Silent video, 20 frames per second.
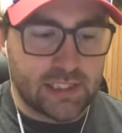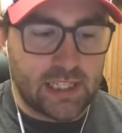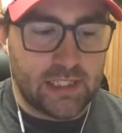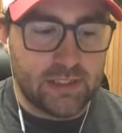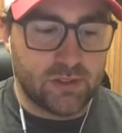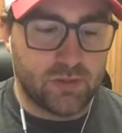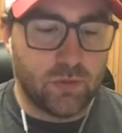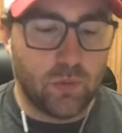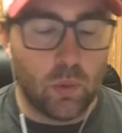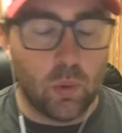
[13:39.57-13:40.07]

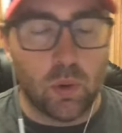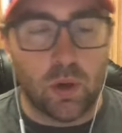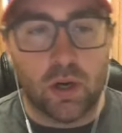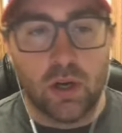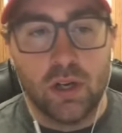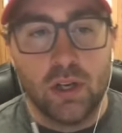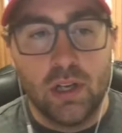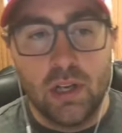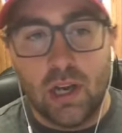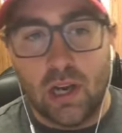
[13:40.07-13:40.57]
size
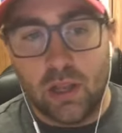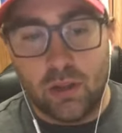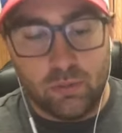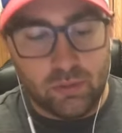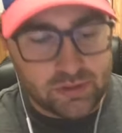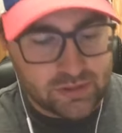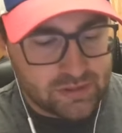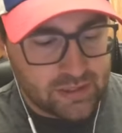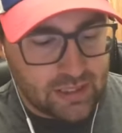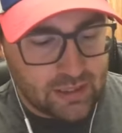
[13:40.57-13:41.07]
four are the
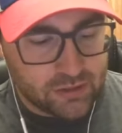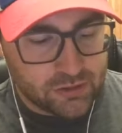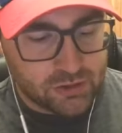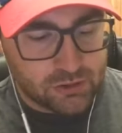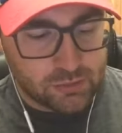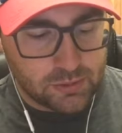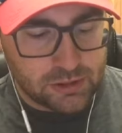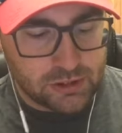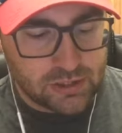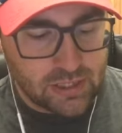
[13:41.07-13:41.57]
ones that I'll
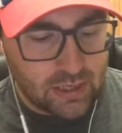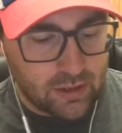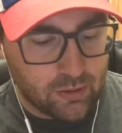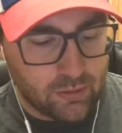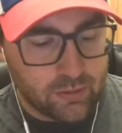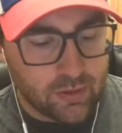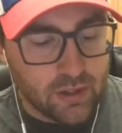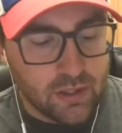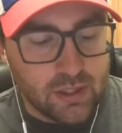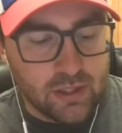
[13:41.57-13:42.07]
switch out